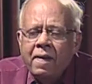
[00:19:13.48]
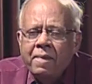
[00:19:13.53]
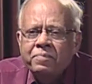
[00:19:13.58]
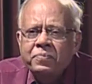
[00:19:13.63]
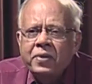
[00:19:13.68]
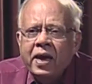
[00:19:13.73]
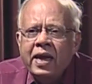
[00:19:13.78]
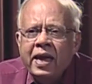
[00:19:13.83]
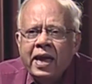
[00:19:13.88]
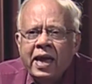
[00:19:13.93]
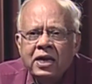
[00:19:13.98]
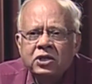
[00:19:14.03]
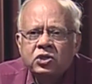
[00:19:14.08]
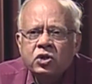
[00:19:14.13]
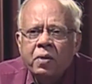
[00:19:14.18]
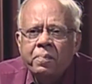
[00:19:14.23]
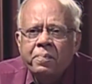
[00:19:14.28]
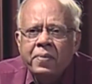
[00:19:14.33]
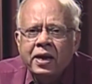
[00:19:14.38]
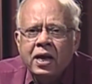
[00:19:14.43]
The age
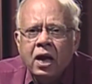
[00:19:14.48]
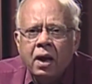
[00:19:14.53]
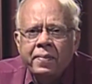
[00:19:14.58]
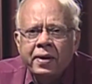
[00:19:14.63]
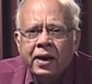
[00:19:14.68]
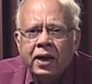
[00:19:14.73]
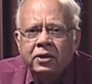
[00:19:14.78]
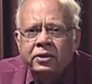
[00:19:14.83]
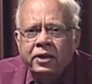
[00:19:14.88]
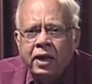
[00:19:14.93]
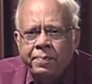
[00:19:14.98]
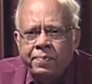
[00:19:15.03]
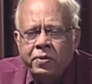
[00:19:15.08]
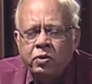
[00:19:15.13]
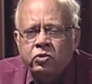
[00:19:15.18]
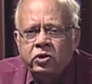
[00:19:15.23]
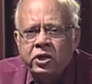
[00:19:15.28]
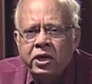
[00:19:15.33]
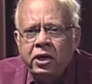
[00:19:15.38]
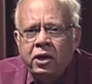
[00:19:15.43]
of becoming a
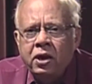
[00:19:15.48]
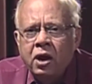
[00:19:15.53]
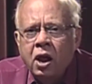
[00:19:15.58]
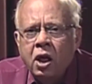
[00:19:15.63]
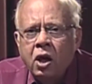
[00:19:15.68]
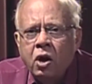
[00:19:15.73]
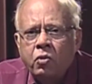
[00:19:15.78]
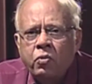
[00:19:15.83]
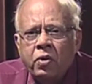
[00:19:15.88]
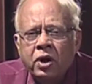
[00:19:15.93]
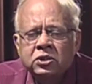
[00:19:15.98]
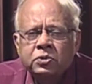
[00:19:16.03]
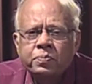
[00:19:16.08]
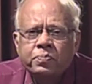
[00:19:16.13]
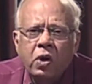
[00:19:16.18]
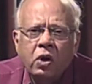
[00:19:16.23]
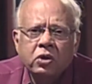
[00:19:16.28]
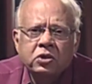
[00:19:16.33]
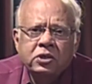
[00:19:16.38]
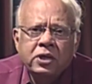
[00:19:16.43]
deputy was
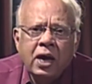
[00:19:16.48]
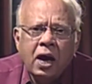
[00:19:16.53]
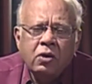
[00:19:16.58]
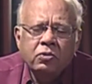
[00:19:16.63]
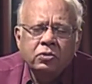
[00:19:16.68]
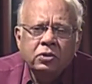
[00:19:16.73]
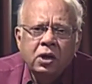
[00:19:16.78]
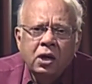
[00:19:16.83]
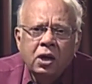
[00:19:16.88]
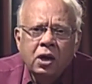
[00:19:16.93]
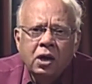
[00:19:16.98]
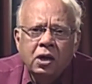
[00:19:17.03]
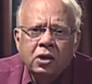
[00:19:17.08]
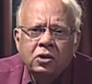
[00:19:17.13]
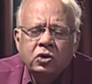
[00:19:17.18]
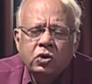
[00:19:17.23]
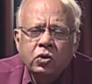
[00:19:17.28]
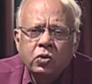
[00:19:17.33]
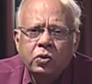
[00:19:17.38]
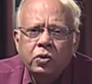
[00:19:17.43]
brought down
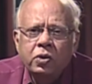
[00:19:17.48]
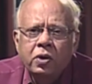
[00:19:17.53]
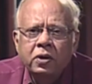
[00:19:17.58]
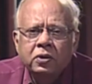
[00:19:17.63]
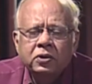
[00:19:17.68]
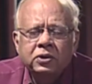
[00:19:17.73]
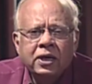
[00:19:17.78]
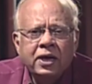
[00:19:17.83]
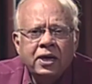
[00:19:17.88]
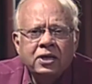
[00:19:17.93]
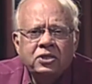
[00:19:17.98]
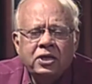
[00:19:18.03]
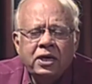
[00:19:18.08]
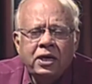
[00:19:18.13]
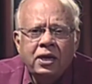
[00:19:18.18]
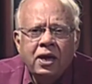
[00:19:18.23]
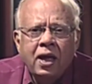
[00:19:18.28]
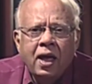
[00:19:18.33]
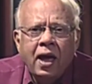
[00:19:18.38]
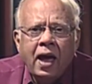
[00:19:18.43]
to
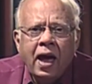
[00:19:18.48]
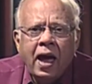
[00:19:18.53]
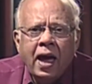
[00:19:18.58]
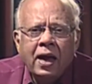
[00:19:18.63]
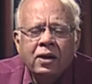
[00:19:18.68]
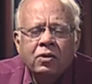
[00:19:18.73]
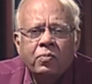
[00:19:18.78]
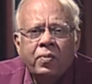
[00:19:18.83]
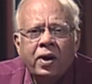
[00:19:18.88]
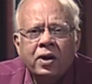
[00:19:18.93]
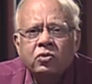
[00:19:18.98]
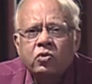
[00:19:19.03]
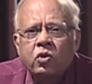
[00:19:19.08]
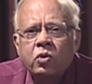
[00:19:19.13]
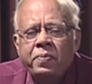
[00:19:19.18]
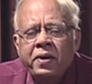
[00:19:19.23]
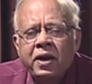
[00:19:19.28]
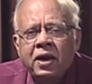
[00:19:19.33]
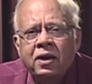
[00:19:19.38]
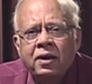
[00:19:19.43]
30, and one
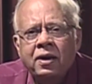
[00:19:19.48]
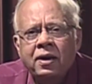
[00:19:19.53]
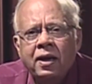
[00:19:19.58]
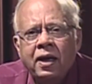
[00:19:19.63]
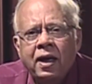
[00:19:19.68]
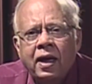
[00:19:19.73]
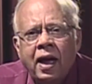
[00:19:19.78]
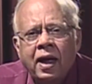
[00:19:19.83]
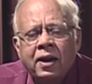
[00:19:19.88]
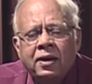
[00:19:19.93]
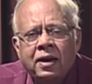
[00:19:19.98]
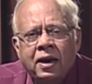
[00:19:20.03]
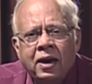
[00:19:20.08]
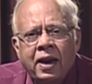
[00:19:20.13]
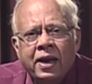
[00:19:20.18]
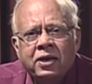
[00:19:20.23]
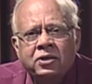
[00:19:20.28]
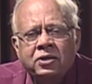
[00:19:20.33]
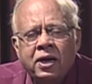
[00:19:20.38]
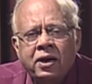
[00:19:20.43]
could be an
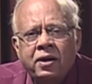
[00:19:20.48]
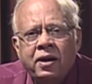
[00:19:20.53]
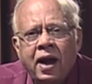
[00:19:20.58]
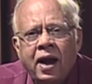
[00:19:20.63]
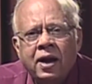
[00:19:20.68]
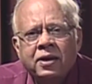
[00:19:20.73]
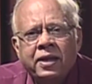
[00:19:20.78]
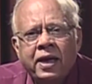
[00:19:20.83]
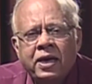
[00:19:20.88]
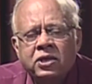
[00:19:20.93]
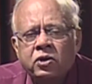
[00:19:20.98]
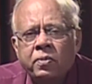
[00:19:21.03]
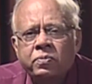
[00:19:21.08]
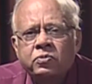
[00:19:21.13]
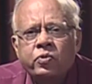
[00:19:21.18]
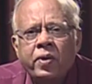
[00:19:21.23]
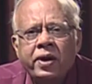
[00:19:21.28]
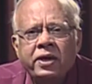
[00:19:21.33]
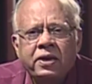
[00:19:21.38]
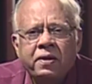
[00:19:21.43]
elector at the age
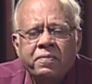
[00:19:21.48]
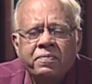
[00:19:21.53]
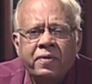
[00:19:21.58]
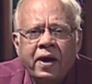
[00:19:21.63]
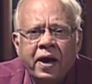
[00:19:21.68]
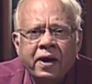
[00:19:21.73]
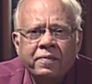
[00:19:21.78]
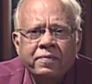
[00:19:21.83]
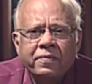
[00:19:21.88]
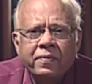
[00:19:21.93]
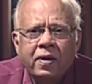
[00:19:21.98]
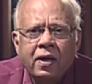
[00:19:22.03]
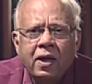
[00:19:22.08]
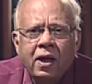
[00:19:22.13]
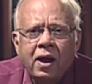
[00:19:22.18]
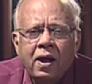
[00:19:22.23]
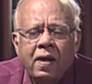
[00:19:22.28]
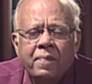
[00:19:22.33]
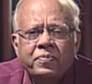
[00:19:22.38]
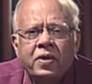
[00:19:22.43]
of 25.
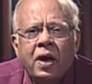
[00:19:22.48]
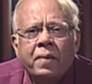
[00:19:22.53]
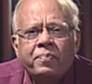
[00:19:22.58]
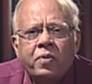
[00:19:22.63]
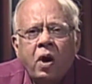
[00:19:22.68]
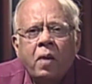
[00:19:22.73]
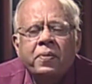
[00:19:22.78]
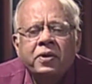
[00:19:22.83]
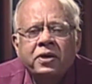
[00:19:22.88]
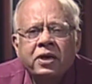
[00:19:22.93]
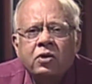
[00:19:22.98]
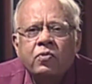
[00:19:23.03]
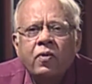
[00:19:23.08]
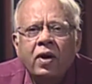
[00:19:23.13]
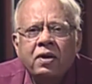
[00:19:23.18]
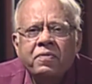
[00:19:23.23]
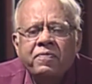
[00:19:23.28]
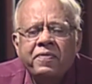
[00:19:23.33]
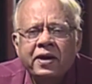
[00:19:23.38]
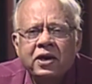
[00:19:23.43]
The property
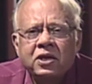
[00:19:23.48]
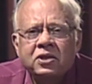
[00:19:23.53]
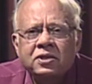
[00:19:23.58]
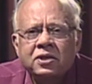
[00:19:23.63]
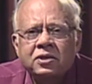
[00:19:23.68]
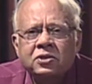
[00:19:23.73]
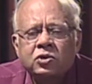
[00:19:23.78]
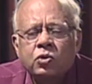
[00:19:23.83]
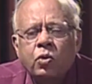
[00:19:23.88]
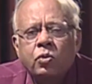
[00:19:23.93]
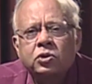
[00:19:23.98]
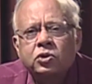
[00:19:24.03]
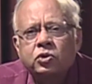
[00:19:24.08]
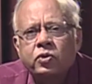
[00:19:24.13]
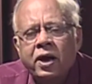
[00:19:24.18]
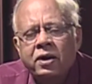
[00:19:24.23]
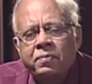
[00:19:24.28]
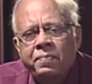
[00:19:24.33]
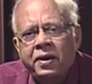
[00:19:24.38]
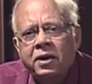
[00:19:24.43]
qualifications
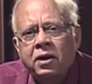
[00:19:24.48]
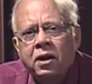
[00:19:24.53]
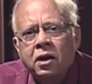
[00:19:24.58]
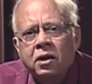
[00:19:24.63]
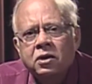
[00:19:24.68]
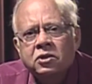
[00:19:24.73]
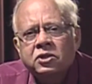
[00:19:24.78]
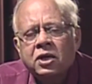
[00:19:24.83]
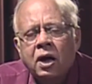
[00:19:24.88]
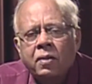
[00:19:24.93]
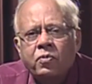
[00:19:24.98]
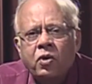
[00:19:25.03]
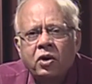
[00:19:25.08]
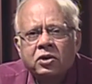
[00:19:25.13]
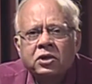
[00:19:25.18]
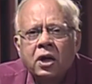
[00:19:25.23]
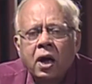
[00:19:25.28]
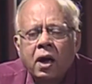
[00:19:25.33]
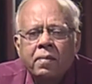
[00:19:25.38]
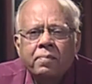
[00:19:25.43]
also had been
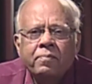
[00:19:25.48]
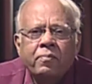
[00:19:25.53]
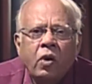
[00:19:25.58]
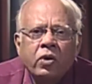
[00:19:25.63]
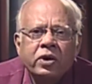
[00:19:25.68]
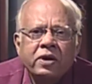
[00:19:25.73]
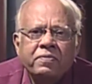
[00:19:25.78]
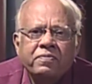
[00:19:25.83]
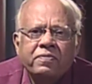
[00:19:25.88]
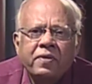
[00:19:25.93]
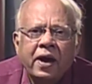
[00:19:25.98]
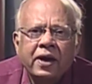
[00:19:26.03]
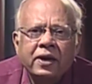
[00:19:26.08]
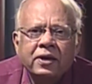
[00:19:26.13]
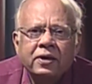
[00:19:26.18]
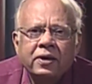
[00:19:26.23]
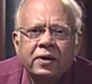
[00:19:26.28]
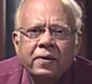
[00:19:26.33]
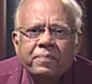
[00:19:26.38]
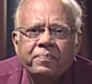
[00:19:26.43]
somewhat
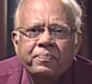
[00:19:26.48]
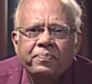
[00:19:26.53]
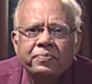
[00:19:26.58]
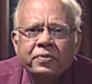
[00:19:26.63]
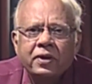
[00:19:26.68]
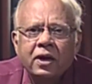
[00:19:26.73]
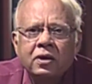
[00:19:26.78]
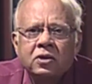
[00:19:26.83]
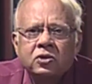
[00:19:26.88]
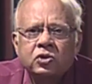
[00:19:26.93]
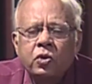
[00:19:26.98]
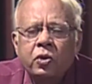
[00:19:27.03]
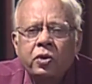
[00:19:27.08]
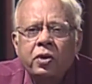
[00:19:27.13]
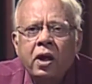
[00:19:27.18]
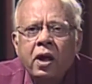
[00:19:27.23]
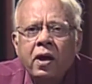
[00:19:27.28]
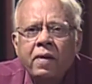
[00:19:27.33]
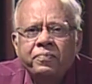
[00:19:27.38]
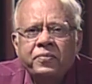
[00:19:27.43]
modified.
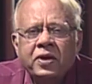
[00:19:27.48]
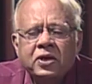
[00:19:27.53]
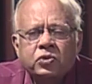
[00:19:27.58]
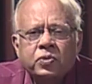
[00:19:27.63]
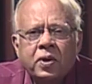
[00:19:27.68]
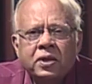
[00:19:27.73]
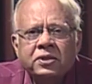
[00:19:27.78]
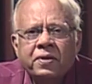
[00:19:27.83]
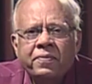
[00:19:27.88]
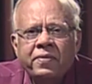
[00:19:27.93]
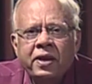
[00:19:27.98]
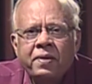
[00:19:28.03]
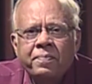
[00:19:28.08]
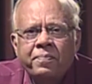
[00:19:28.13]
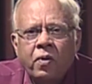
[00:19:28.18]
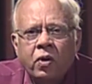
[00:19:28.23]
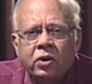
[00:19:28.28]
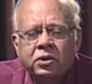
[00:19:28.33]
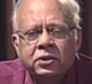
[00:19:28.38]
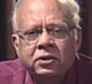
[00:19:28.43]
So, this was a very
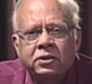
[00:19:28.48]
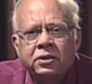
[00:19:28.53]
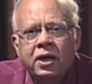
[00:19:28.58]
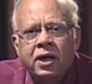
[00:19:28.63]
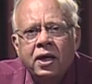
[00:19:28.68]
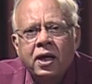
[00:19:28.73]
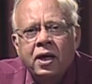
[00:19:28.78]
important